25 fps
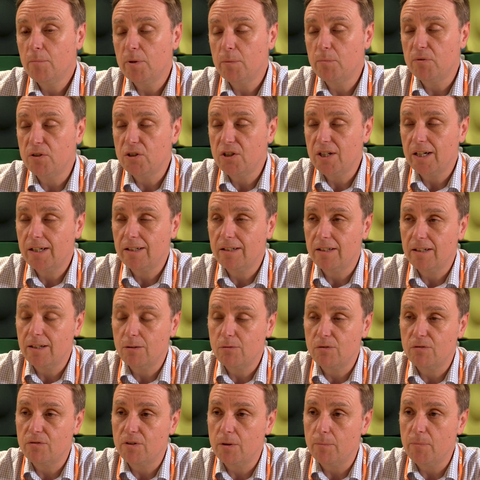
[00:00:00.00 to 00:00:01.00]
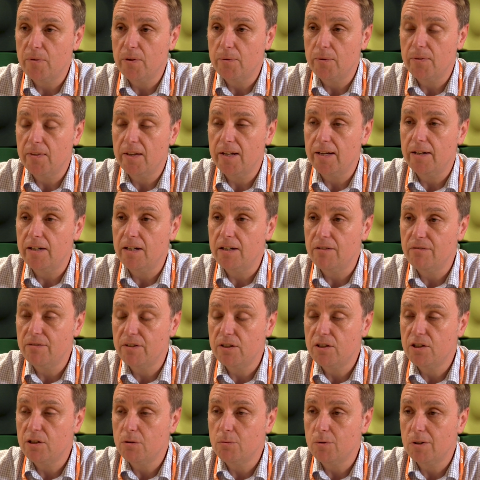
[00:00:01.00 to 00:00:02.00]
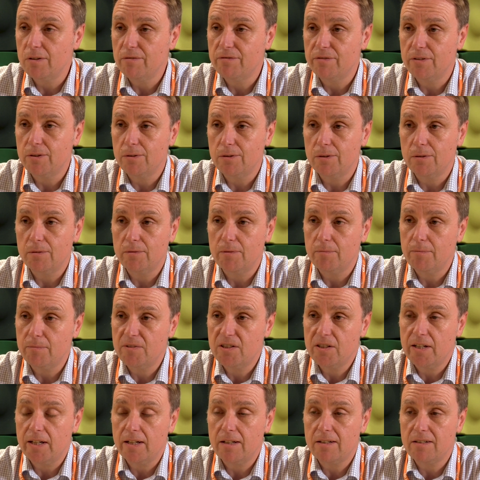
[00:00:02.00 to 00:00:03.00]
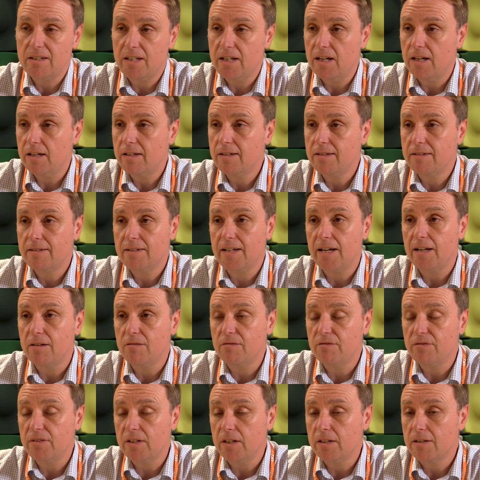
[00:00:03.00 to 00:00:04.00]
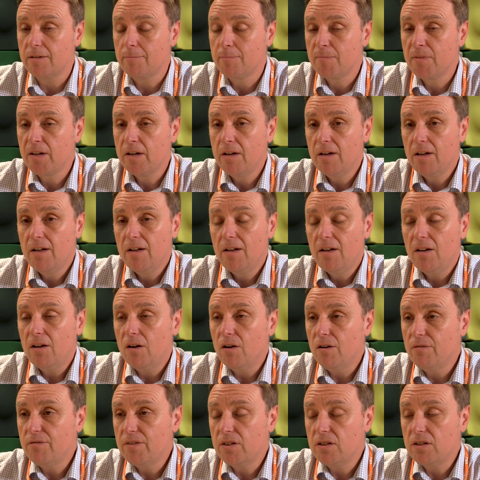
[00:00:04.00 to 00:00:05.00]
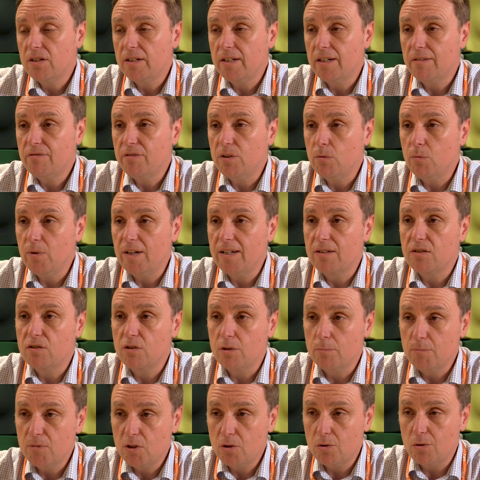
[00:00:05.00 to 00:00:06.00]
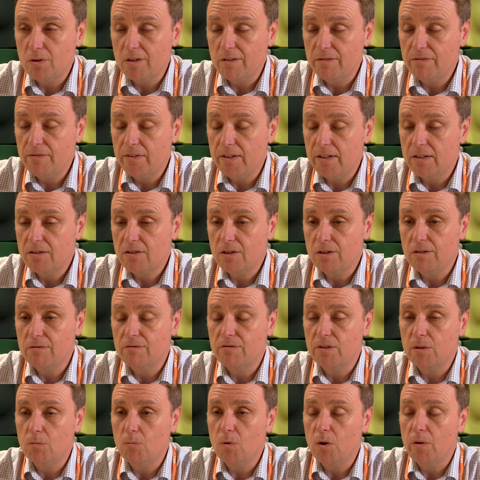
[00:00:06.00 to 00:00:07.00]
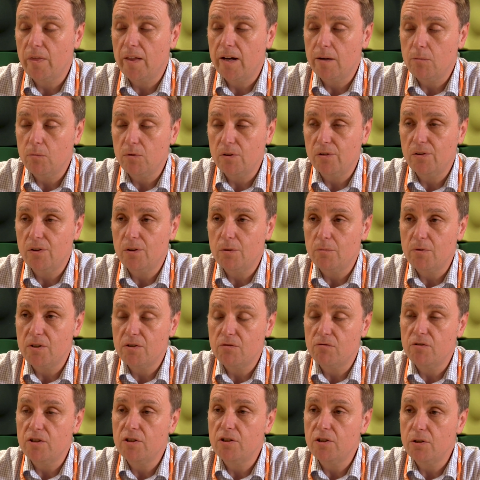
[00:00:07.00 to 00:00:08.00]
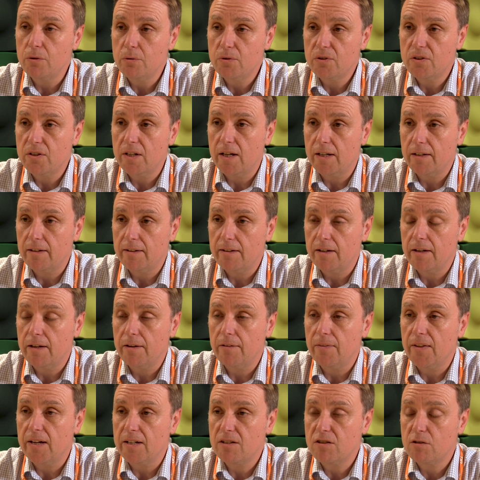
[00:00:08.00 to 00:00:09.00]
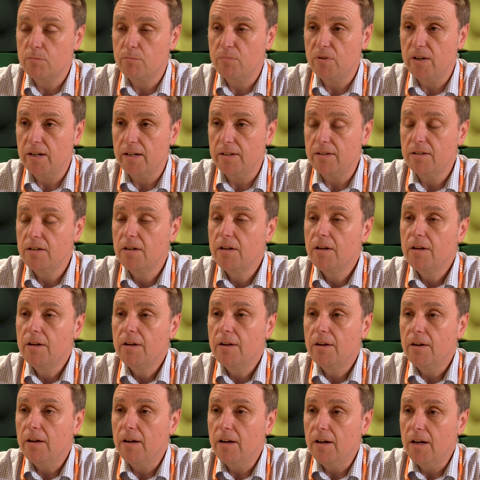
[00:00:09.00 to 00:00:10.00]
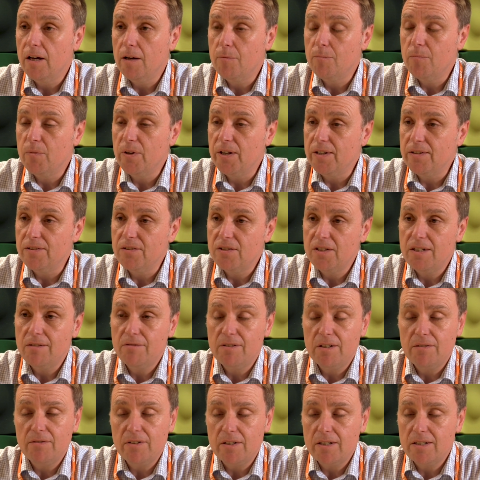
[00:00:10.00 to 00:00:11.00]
be projected out from the, the individual for six, eight, ten feet. Obviously, if you wear some sort of face covering, what that will do is reduce that uh, that spread. Um, and even if